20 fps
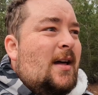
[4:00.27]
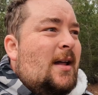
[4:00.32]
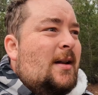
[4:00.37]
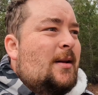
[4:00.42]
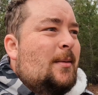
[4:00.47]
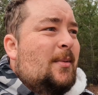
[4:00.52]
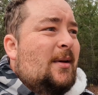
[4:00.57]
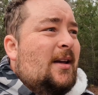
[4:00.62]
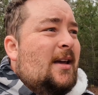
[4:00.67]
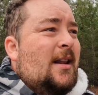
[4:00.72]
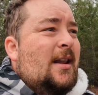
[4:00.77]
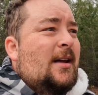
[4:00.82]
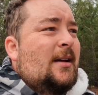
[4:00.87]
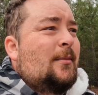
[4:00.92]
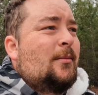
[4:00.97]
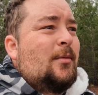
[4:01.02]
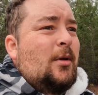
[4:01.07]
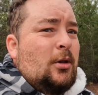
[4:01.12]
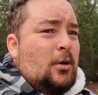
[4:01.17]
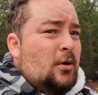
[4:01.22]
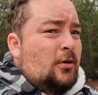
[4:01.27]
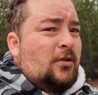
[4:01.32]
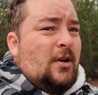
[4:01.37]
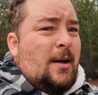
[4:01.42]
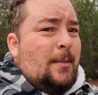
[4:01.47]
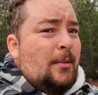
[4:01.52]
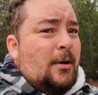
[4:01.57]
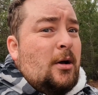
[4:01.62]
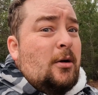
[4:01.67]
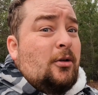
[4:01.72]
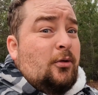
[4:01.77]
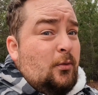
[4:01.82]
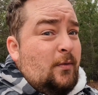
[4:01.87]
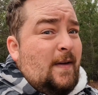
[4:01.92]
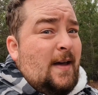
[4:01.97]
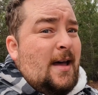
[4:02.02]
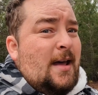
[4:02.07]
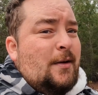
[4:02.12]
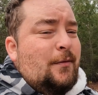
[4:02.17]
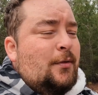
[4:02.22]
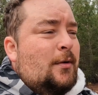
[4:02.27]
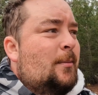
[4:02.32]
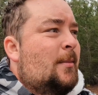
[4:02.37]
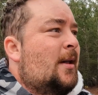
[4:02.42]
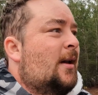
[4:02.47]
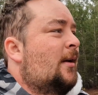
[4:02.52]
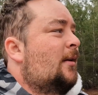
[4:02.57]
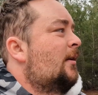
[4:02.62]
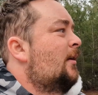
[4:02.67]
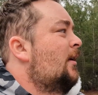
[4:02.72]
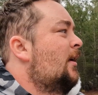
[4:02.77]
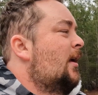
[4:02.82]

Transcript: lot in the beginning, a long time ago, because we've had it for a minute,